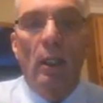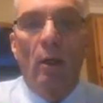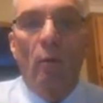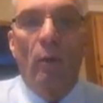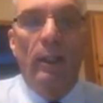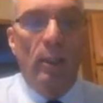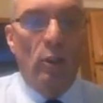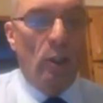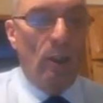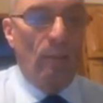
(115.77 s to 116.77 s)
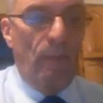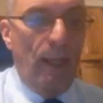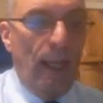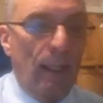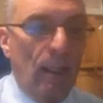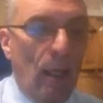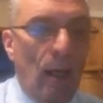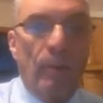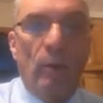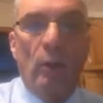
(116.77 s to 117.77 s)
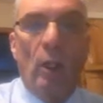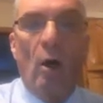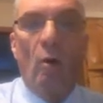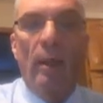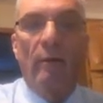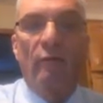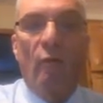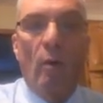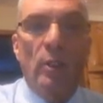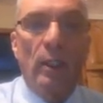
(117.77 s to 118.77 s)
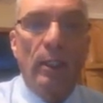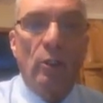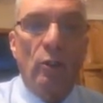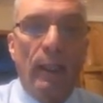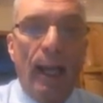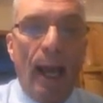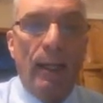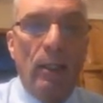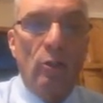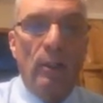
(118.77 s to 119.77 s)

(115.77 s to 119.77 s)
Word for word: uh, with this big upper low that forms in eastern Canada.